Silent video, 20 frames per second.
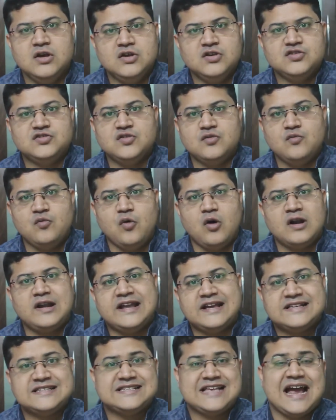So what
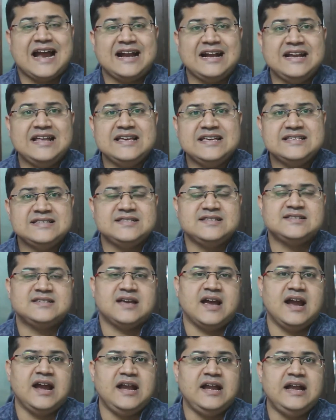exactly is this
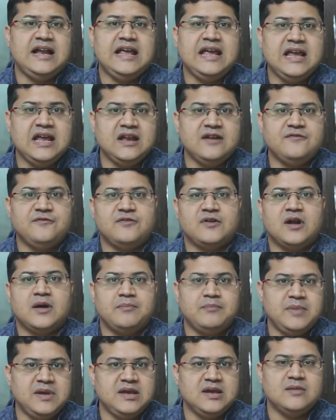IT
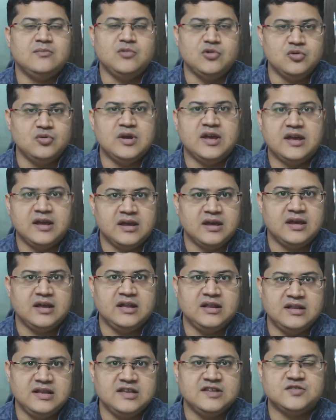infra PM doing
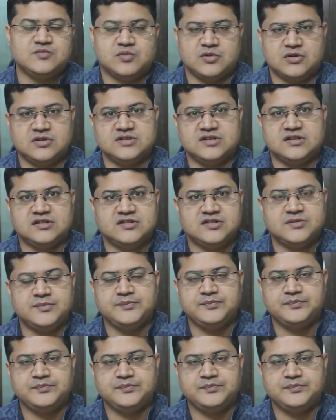in these projects?